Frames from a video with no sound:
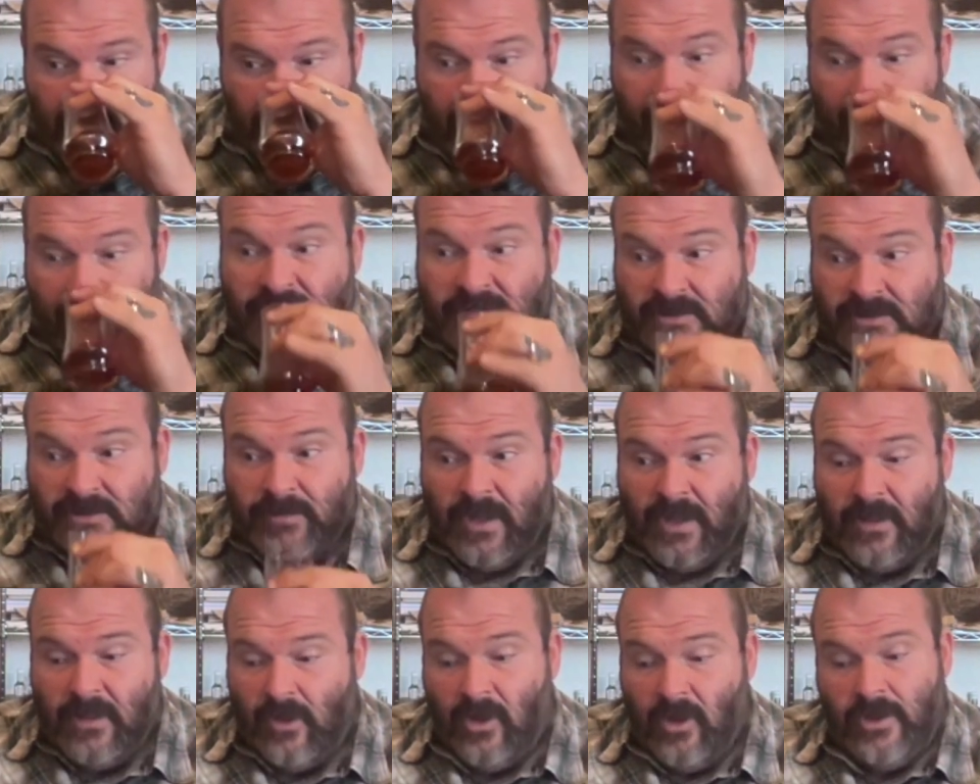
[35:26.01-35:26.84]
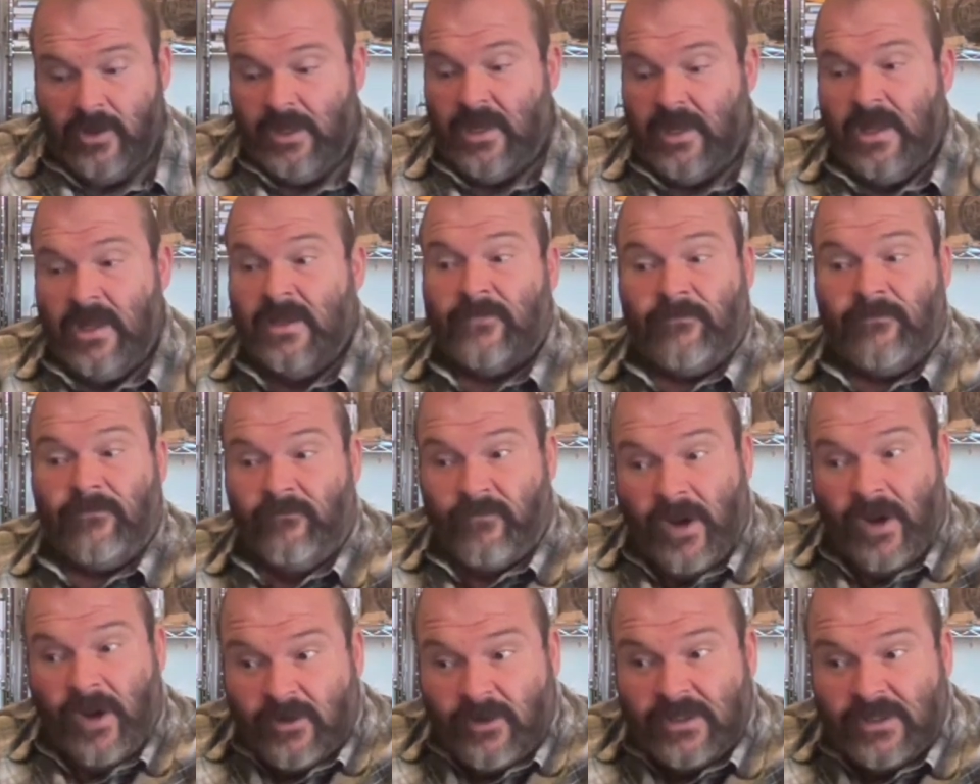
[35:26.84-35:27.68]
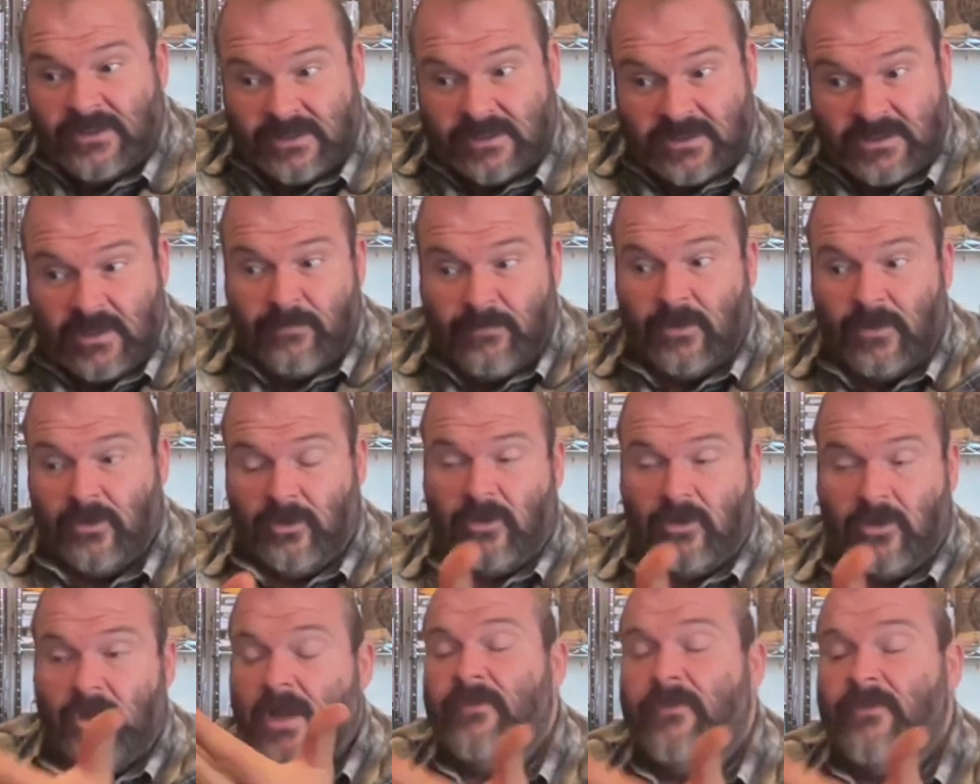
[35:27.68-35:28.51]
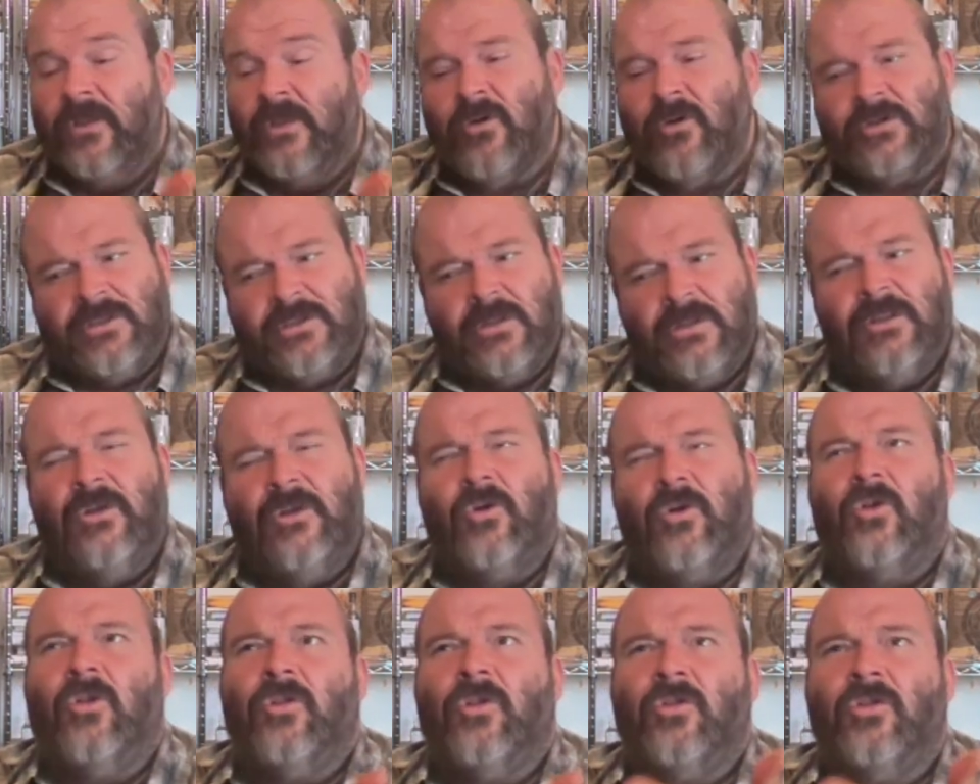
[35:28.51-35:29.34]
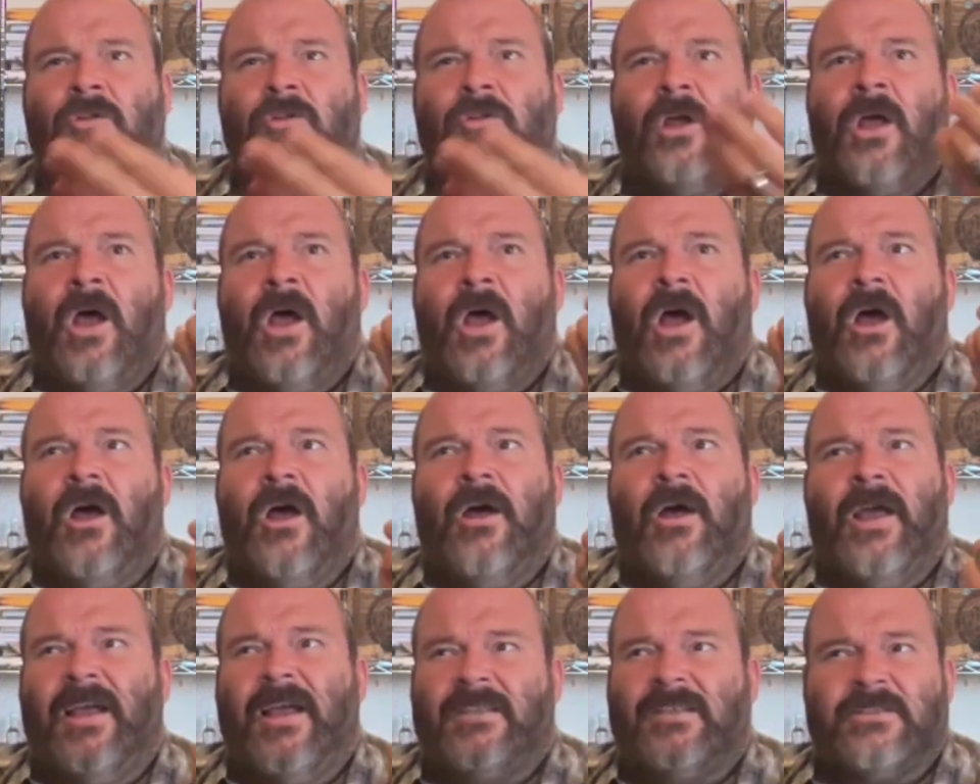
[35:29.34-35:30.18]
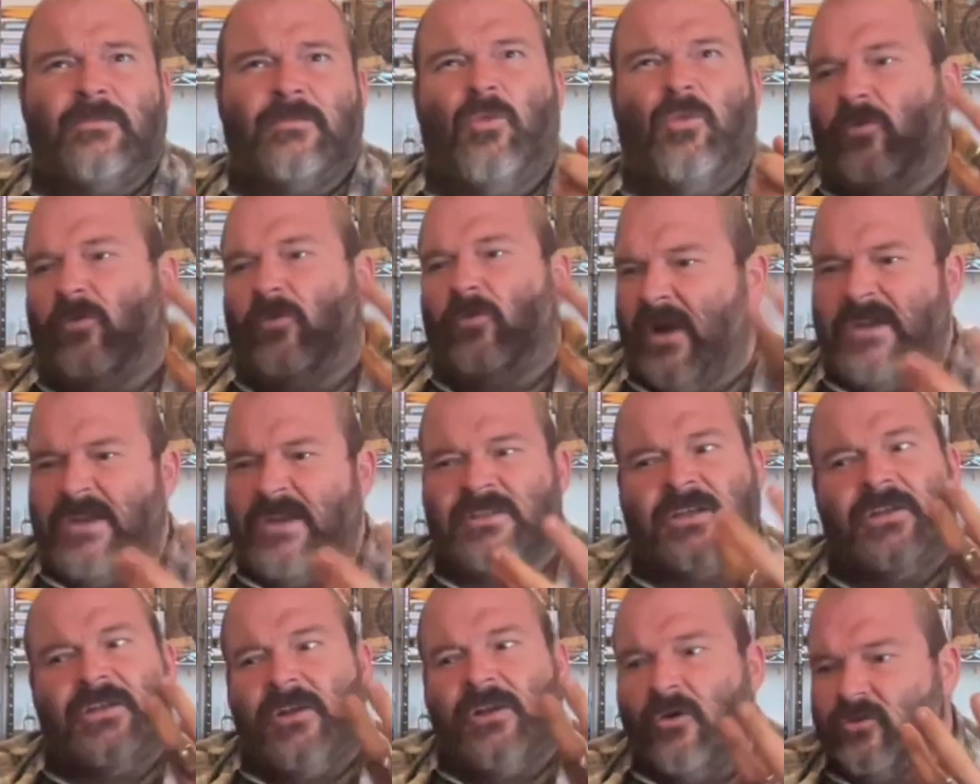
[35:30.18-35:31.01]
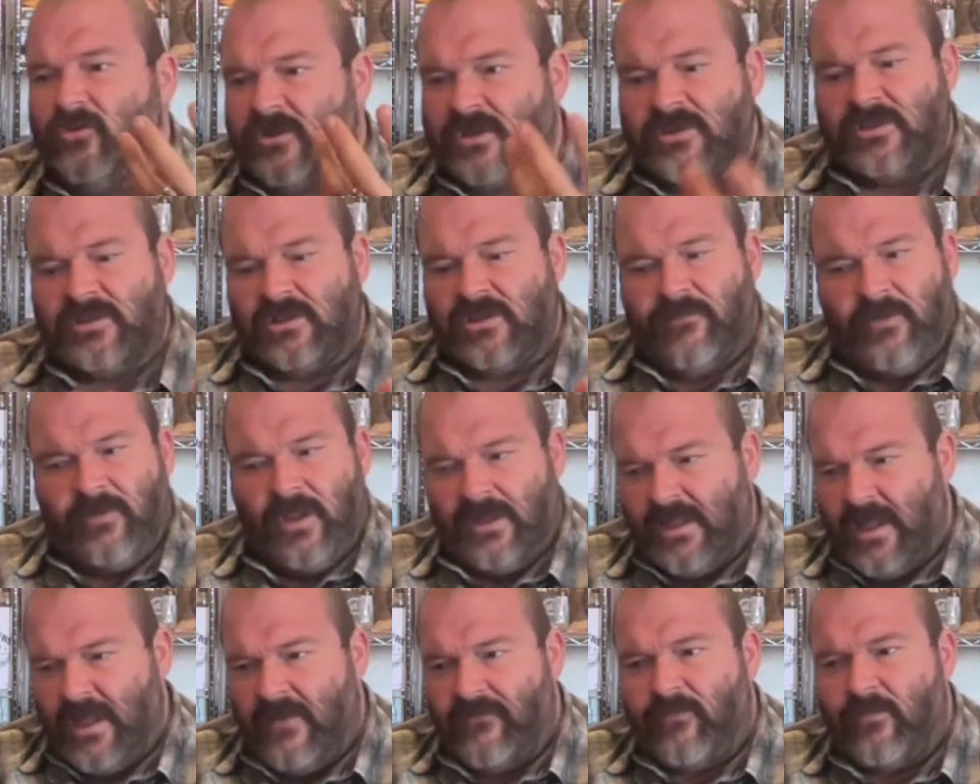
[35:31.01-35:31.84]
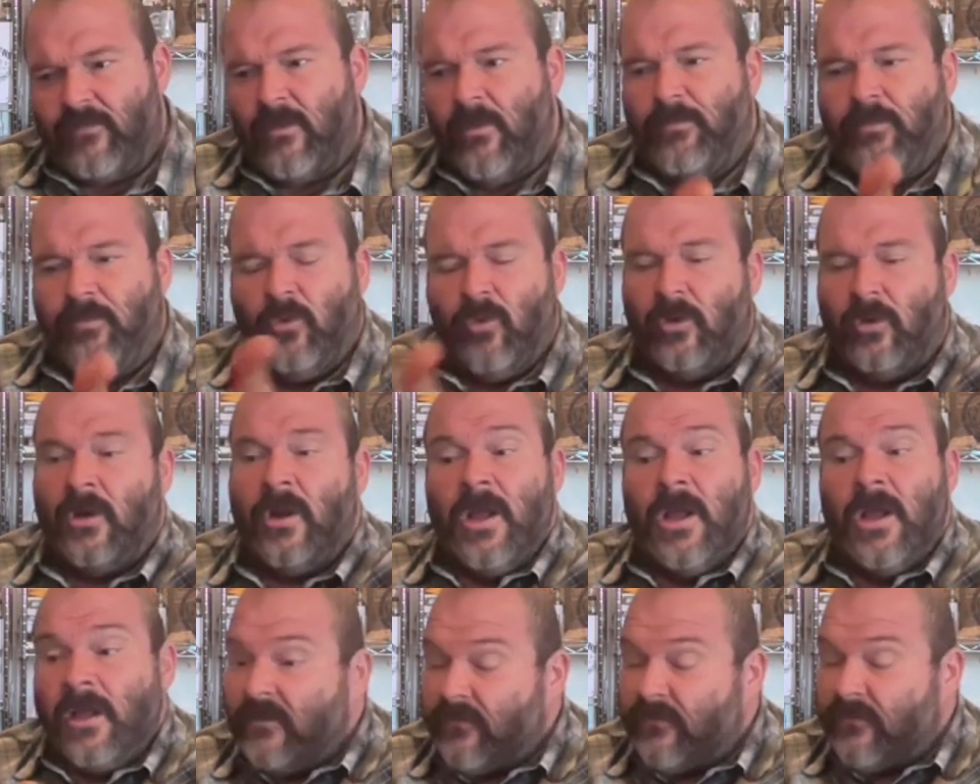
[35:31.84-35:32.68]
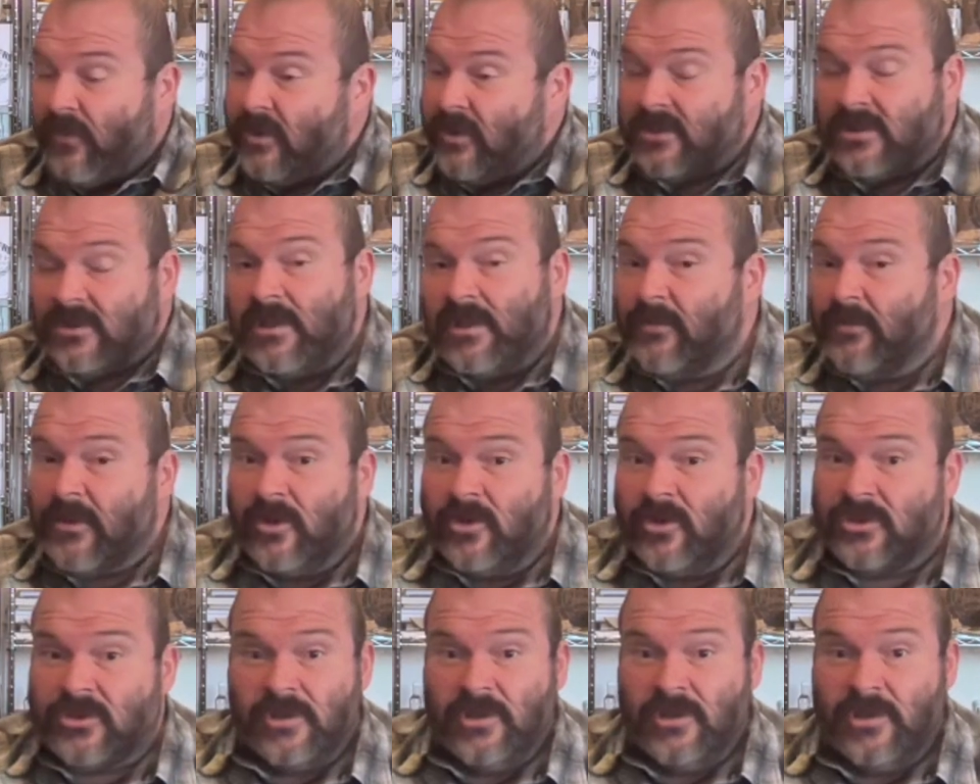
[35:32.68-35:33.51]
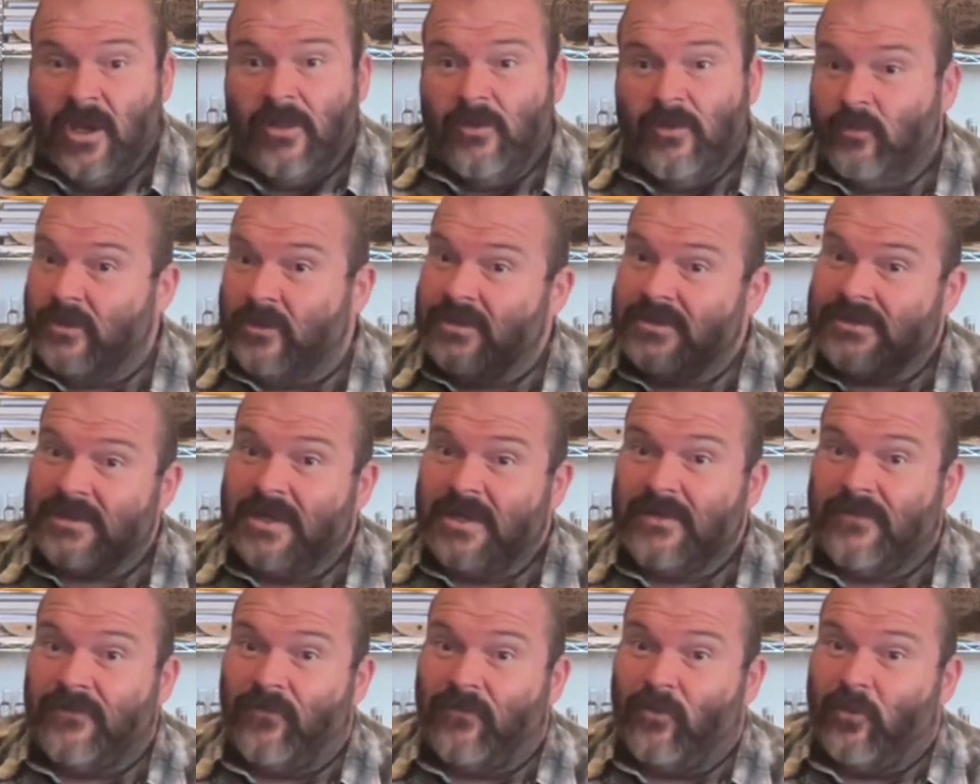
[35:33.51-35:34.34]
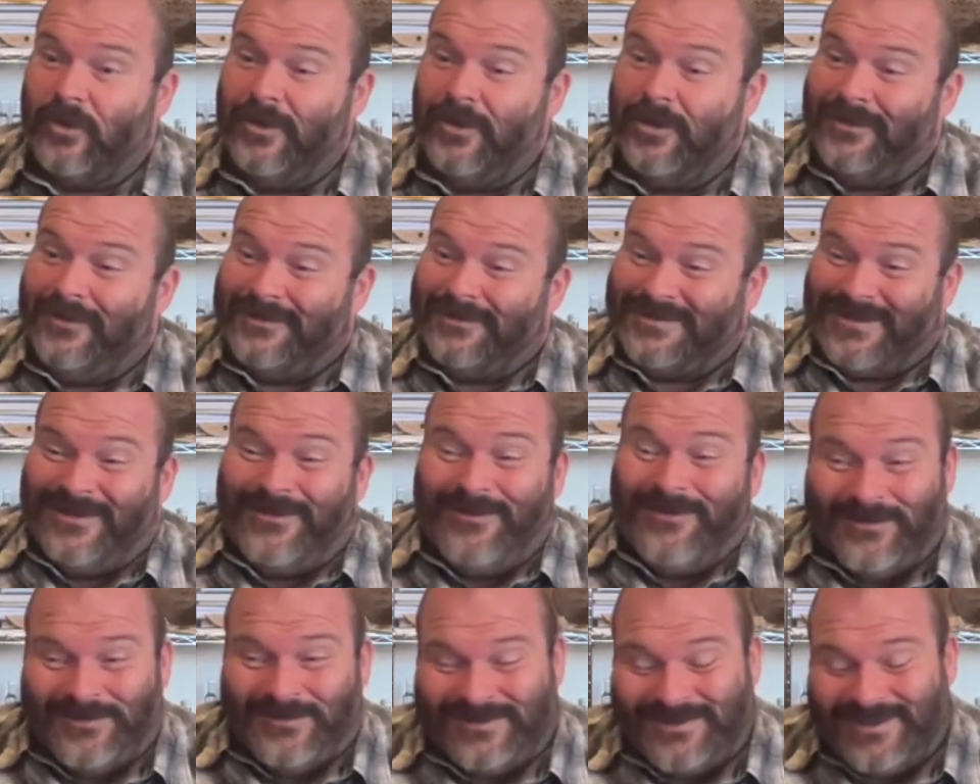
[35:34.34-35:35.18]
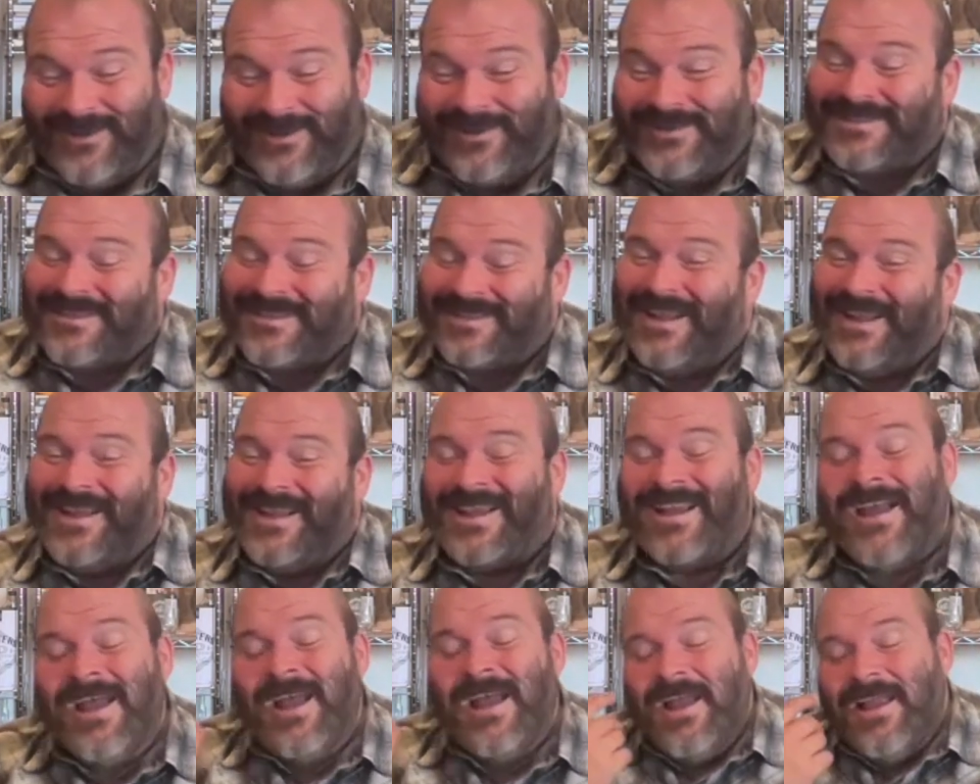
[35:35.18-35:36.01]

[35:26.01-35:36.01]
The smell on it is very similar, even though it's a little has some more raisin notes and stuff like that from the port. It's very similar to the other one that's aged 4 years old. So it's like,